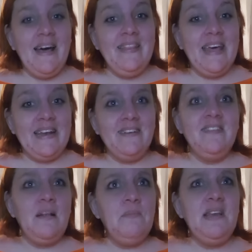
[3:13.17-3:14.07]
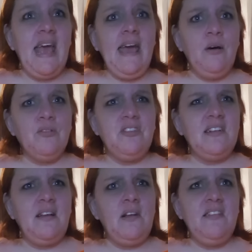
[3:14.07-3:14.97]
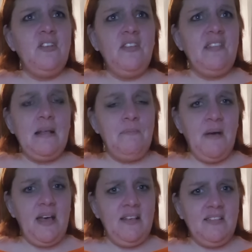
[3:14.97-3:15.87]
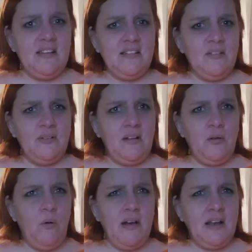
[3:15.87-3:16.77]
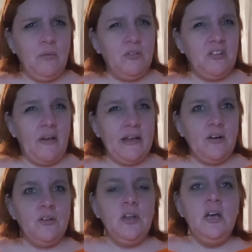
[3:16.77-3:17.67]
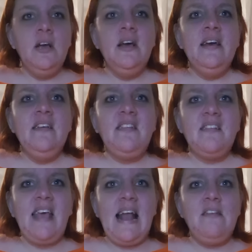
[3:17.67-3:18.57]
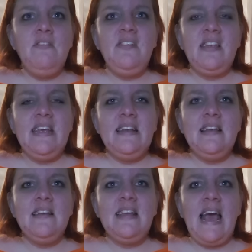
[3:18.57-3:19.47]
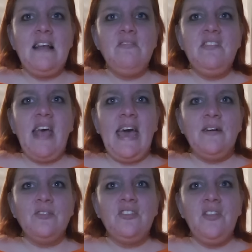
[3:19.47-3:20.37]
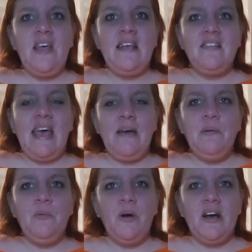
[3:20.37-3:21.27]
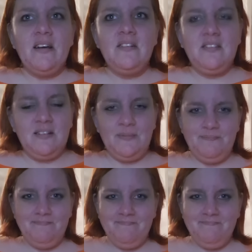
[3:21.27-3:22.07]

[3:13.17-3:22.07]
And then somebody else, I don't, it's not the same person, so I don't quite know what's going on. It says, calories in and calories out. That's how it works.